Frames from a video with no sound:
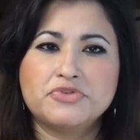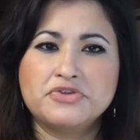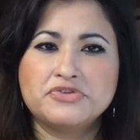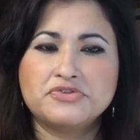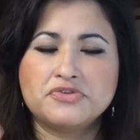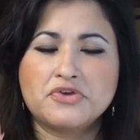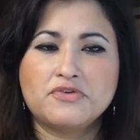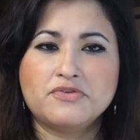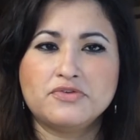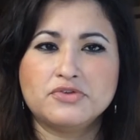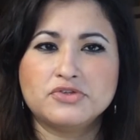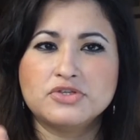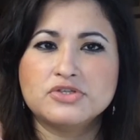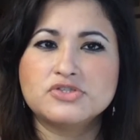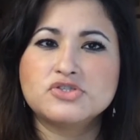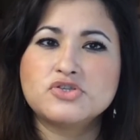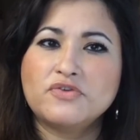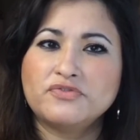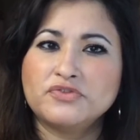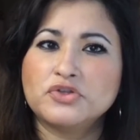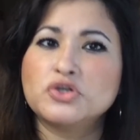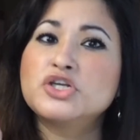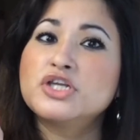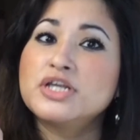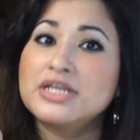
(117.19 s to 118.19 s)
The
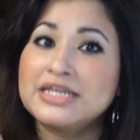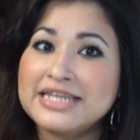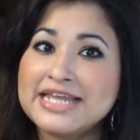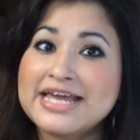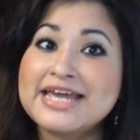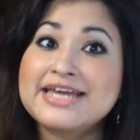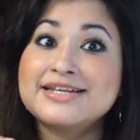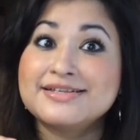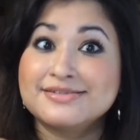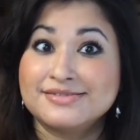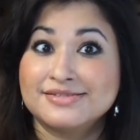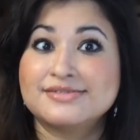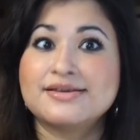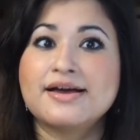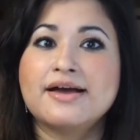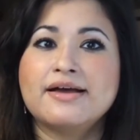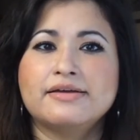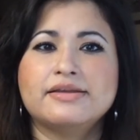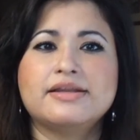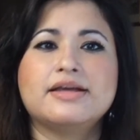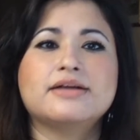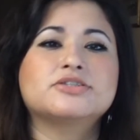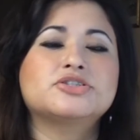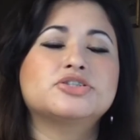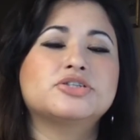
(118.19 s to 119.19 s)
softer the lead
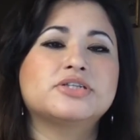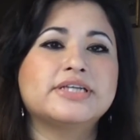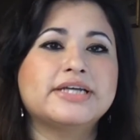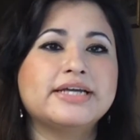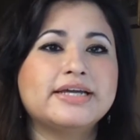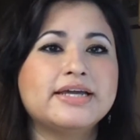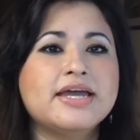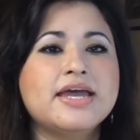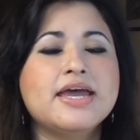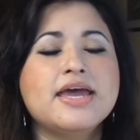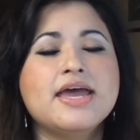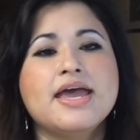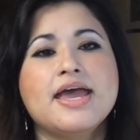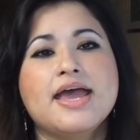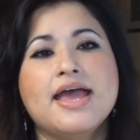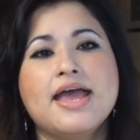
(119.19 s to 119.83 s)
inside, actually.